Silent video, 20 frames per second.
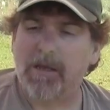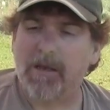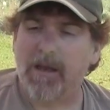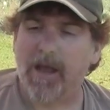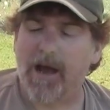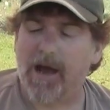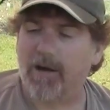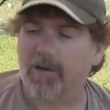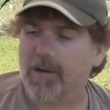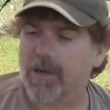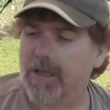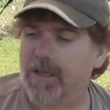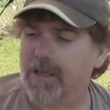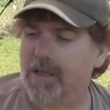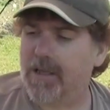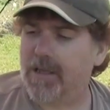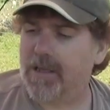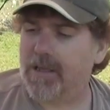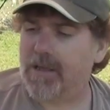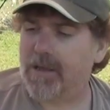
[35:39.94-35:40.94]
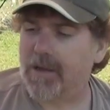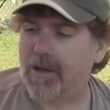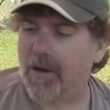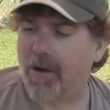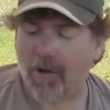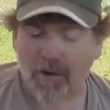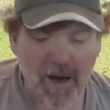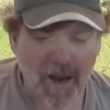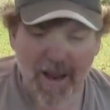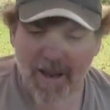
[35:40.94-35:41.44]
Now,
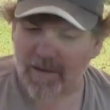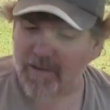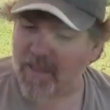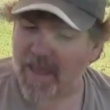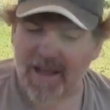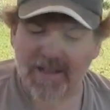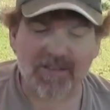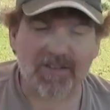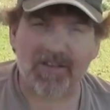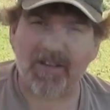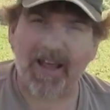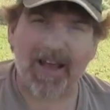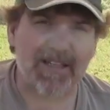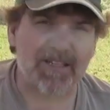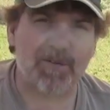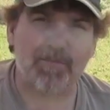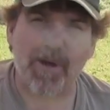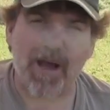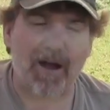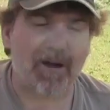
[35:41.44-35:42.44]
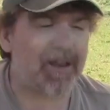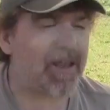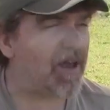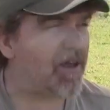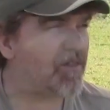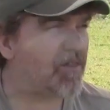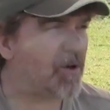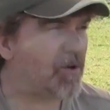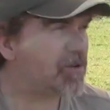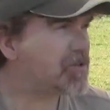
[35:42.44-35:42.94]
all right, that's about
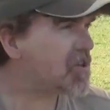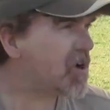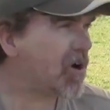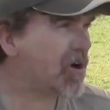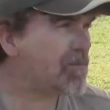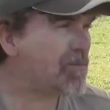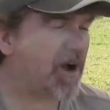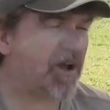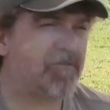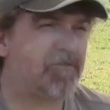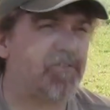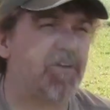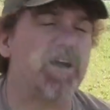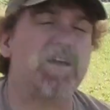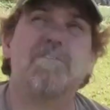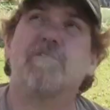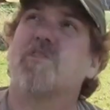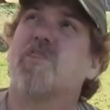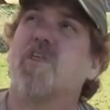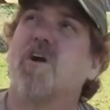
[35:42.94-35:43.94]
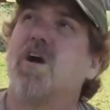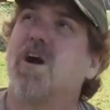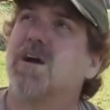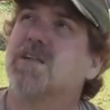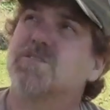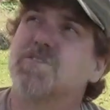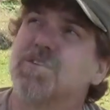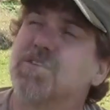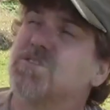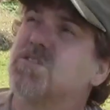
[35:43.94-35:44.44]
it. Those are my final
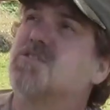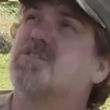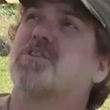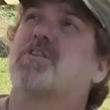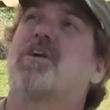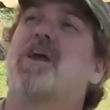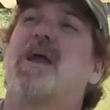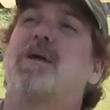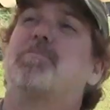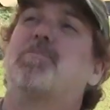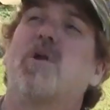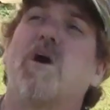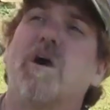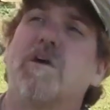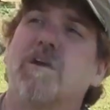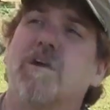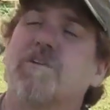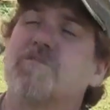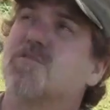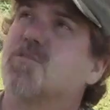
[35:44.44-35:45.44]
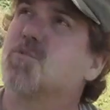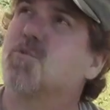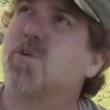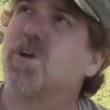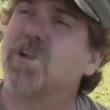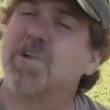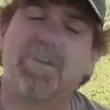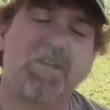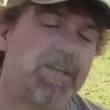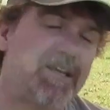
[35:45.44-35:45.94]
thoughts. This is a great product for
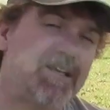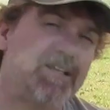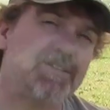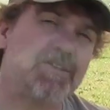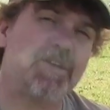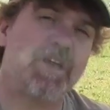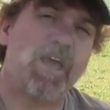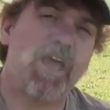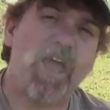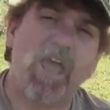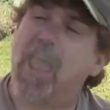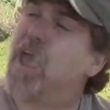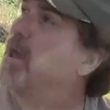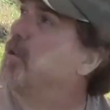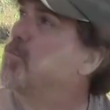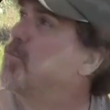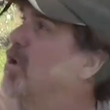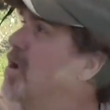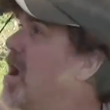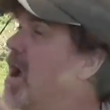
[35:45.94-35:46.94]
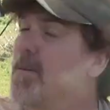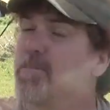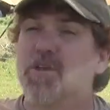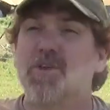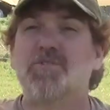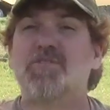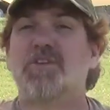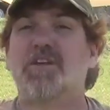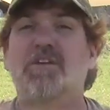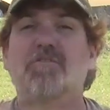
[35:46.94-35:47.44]
what it is, and what I'm
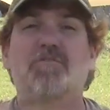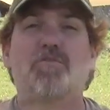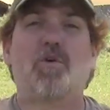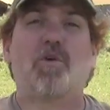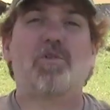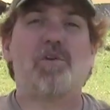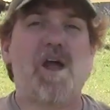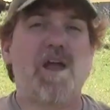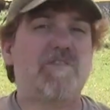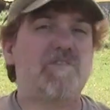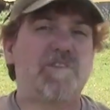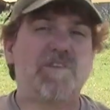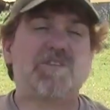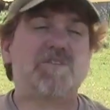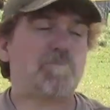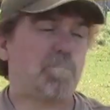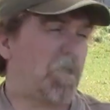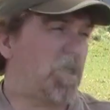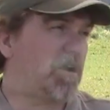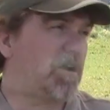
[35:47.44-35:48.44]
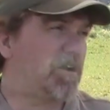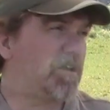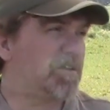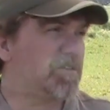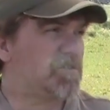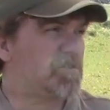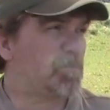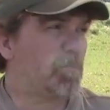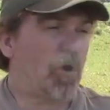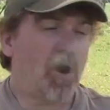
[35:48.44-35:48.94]
using it for right this minute
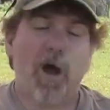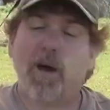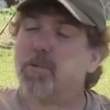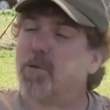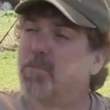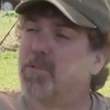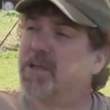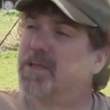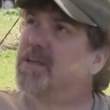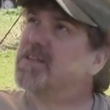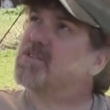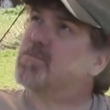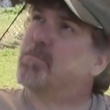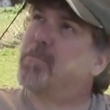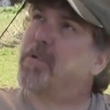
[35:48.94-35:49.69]
is probably its